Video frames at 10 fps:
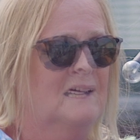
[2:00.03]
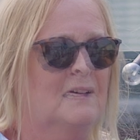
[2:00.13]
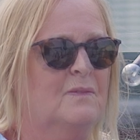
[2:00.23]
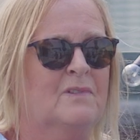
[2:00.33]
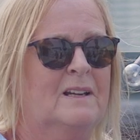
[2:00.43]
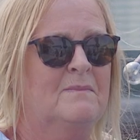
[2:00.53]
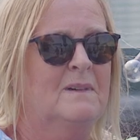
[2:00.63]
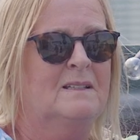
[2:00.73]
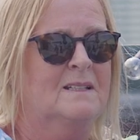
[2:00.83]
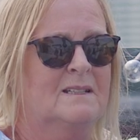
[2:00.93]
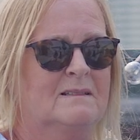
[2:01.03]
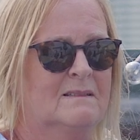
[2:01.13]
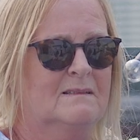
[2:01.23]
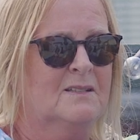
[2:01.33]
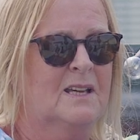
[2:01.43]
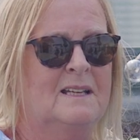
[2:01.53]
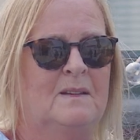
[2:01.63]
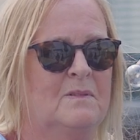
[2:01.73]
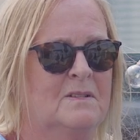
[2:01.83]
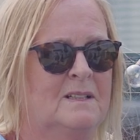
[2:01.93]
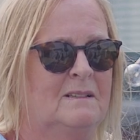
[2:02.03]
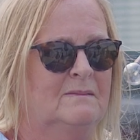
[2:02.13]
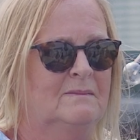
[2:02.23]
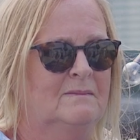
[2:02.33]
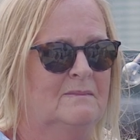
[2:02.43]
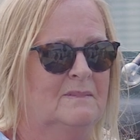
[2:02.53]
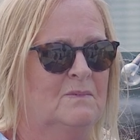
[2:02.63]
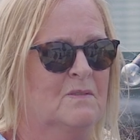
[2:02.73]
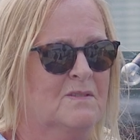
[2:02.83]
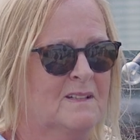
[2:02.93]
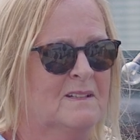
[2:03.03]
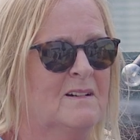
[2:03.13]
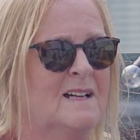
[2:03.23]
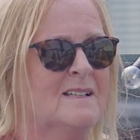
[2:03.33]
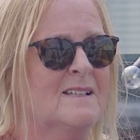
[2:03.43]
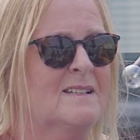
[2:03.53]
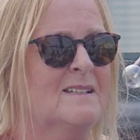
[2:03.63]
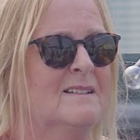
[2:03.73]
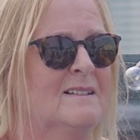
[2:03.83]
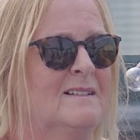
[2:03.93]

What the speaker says: I would recommend it to anybody that wants a nice,